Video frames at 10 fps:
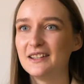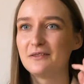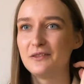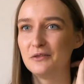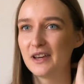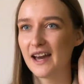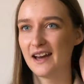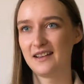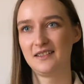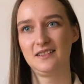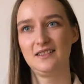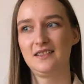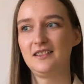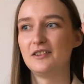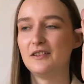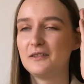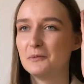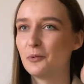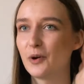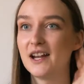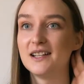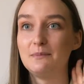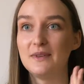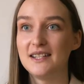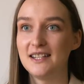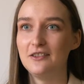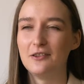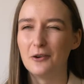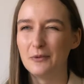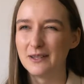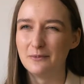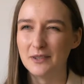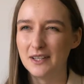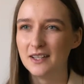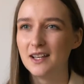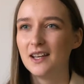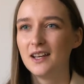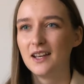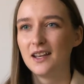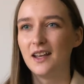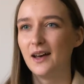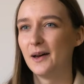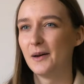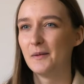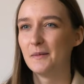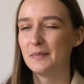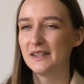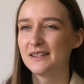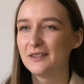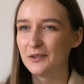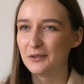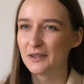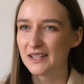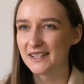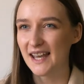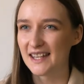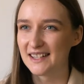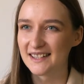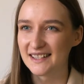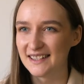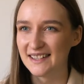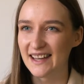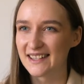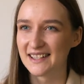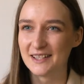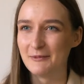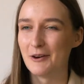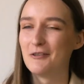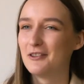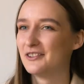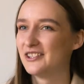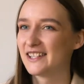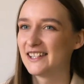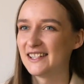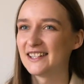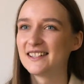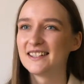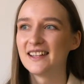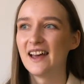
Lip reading: if you can't, you know, if the bride is busy. You don't always wanna be too intense and asking them about all the logistics.